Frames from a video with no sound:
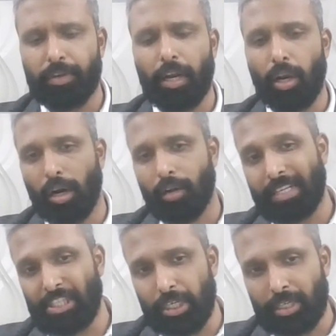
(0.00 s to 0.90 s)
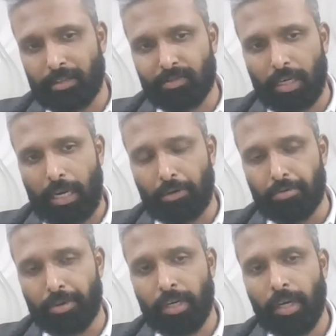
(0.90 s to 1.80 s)
We've done a lot of initiatives
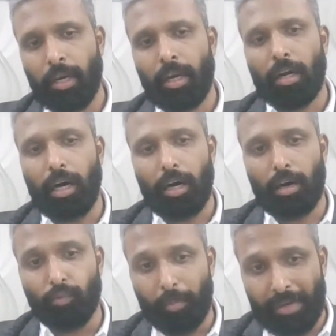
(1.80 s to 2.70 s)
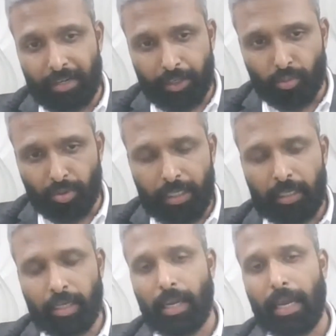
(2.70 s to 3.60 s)
around uh, women
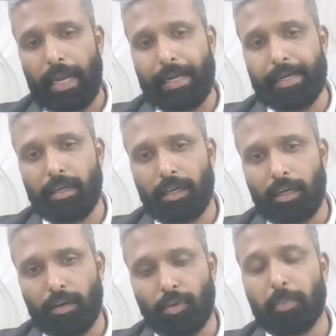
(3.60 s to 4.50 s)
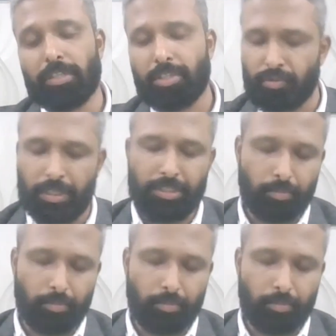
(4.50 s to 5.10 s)
recruiting and uh, for persons with